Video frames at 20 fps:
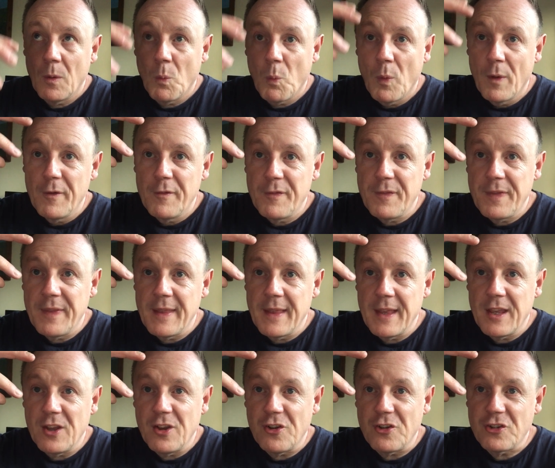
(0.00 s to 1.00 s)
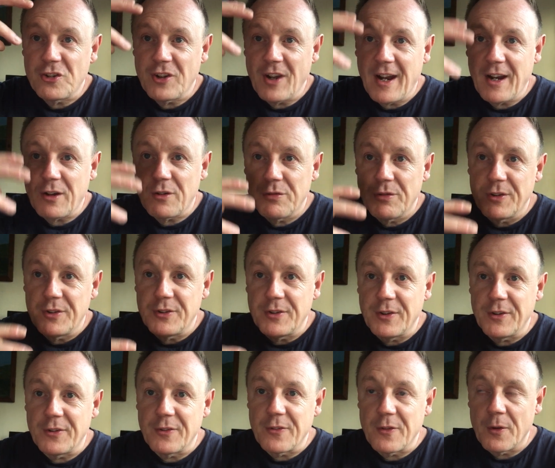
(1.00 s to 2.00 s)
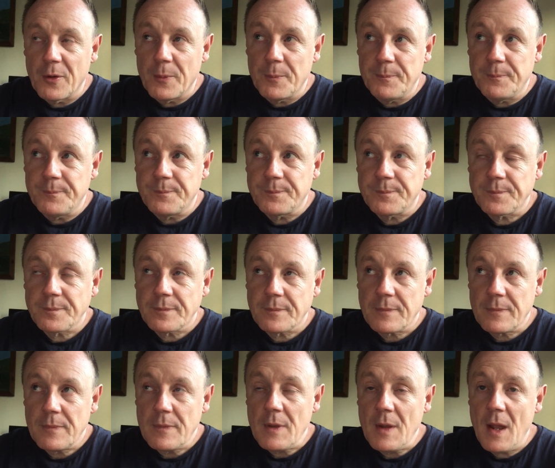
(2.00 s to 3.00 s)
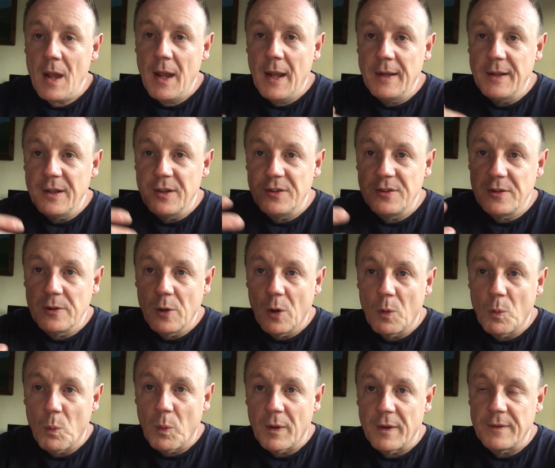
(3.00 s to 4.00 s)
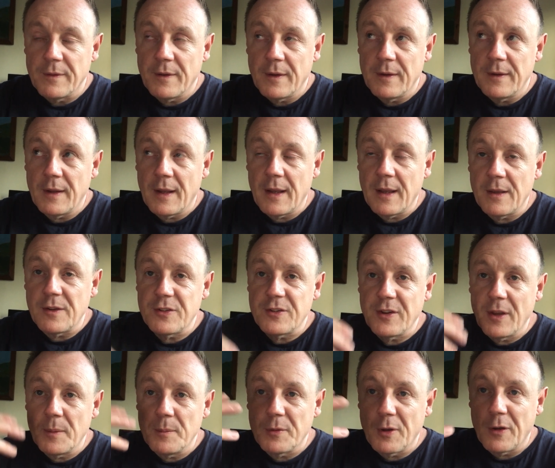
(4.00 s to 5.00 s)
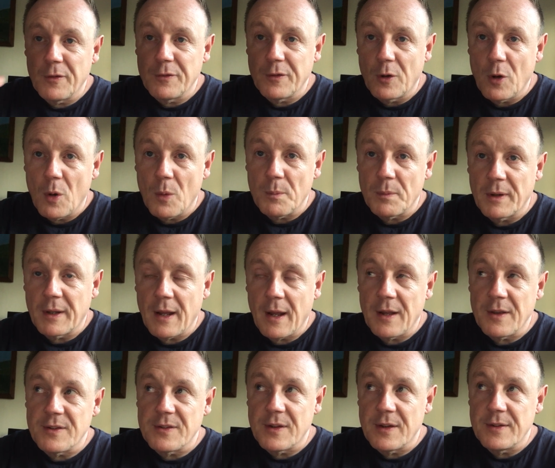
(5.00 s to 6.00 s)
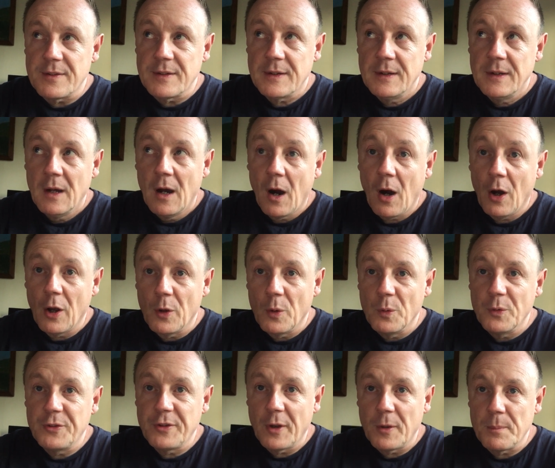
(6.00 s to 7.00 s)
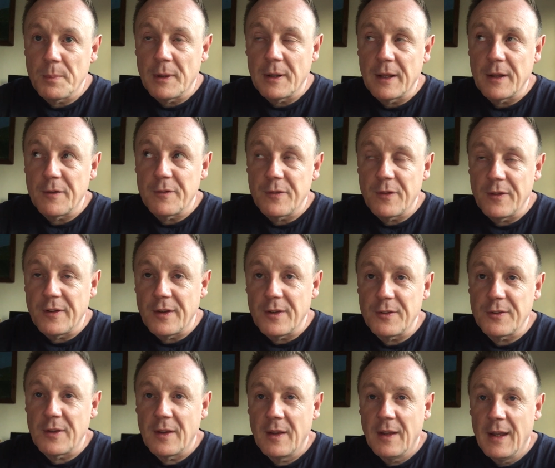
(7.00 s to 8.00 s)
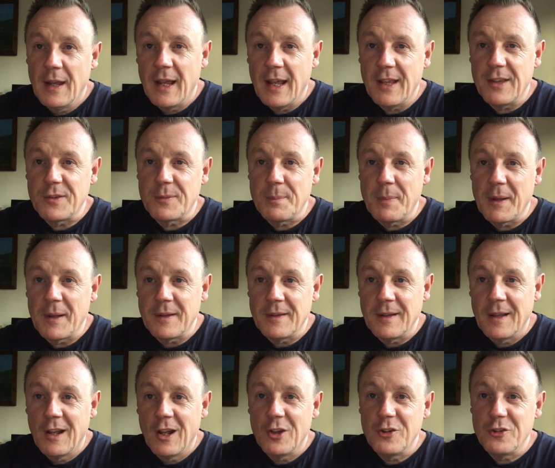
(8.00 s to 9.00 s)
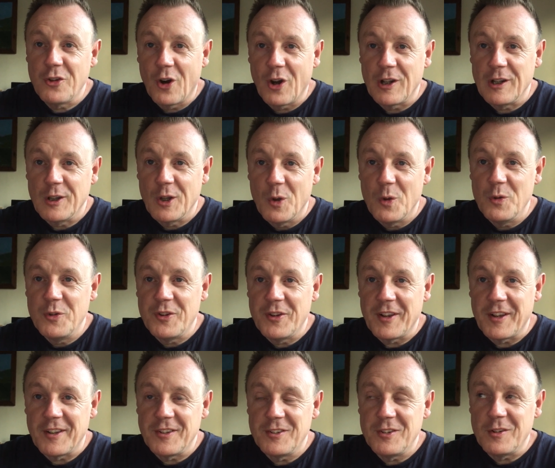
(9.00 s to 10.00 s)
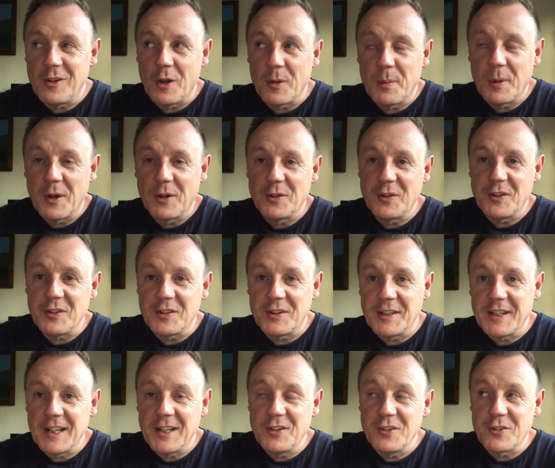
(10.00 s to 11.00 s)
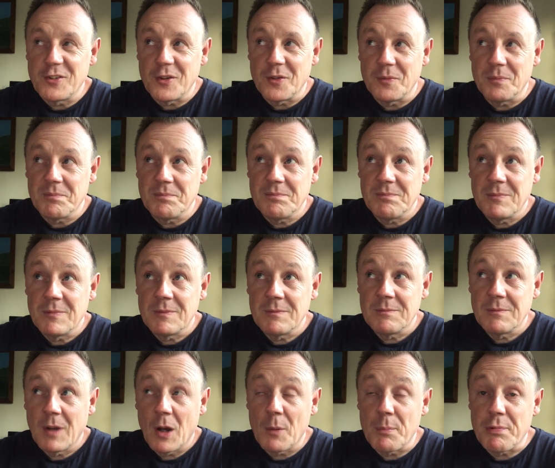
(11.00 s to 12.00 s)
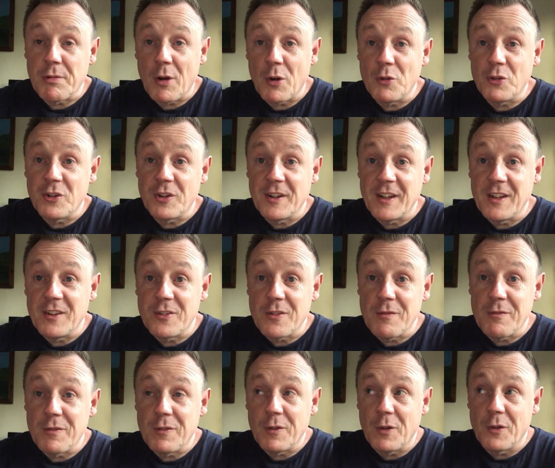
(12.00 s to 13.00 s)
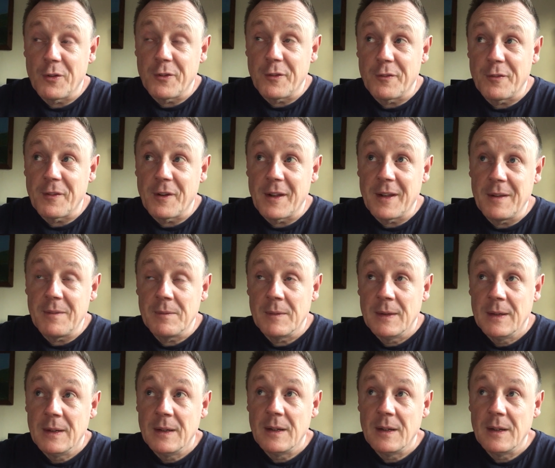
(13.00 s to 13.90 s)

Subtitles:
with the chakra system, it is long-winded. It seems overcomplicated. I also believe that it's been diluted, you know, because it's an Eastern approach, an Eastern philosophy.